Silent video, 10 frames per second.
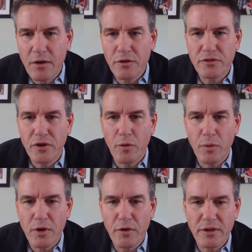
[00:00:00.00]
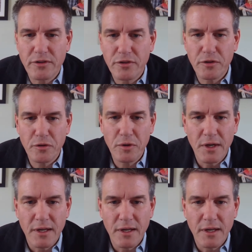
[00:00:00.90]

or so, we're going to